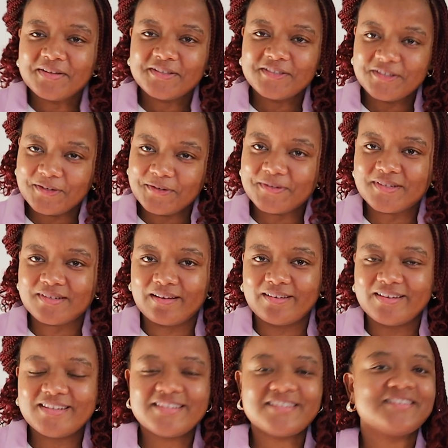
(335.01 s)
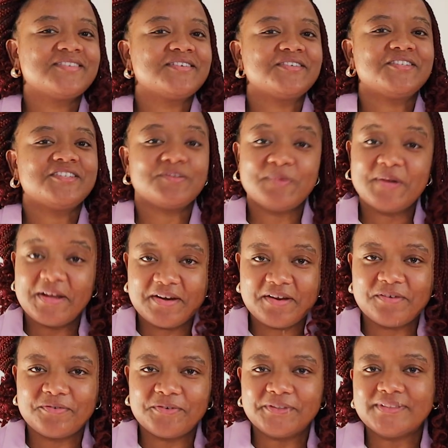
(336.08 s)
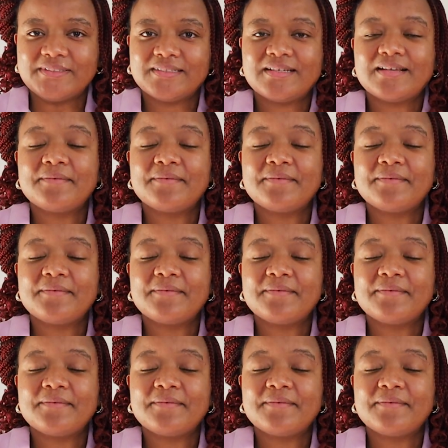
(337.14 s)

she looks nice, she's made an effort.